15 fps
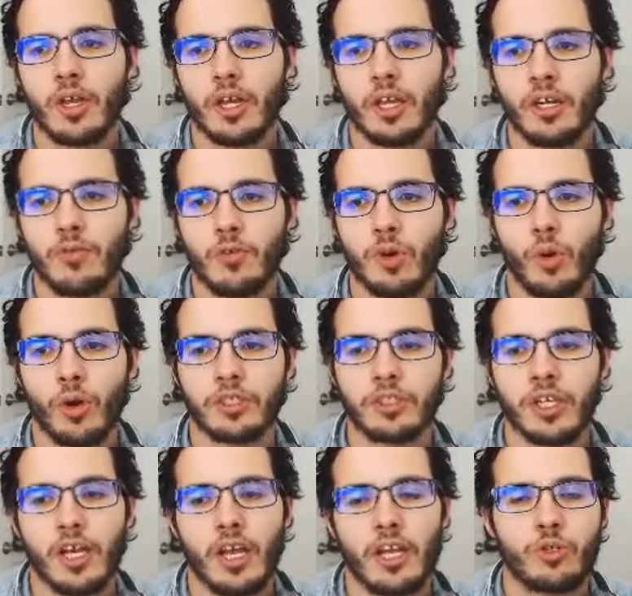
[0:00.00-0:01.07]
And of course,
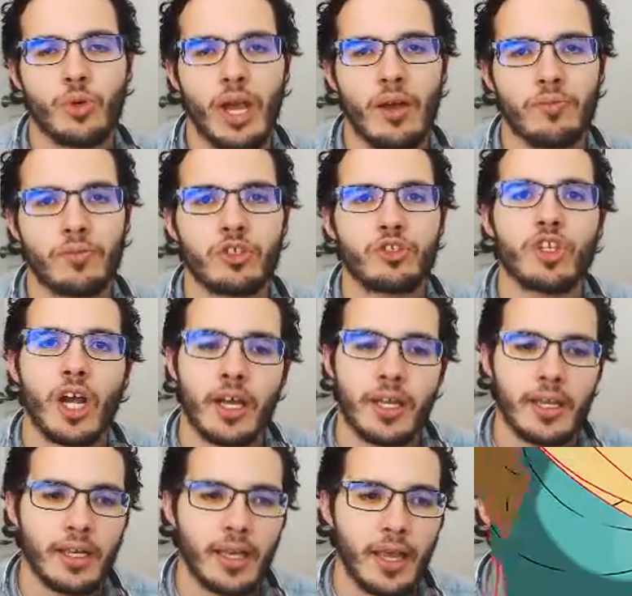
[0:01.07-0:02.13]
you have the
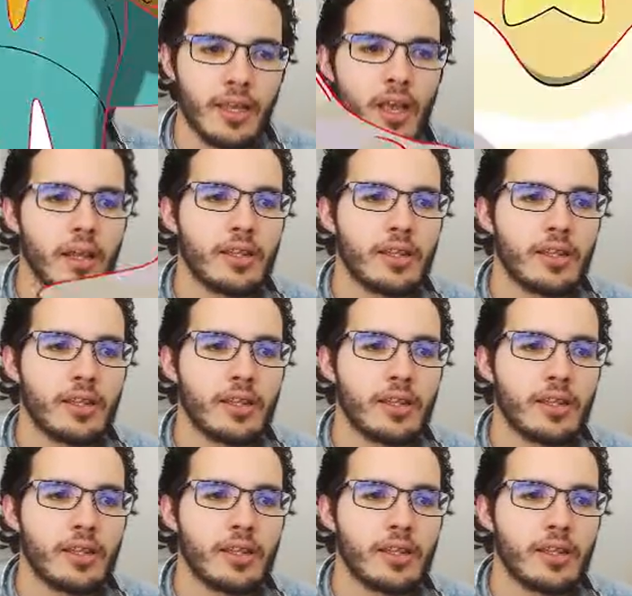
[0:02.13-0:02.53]
Giant Cake.